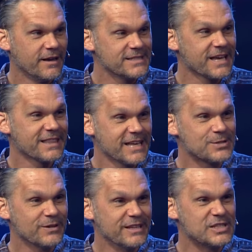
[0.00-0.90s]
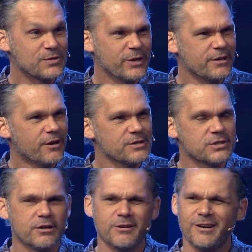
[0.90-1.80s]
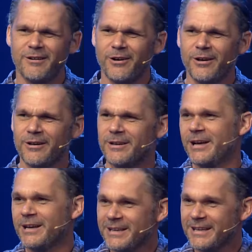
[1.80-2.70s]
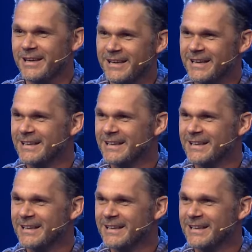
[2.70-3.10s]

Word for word: I was like, that's really sweet. Also, oh,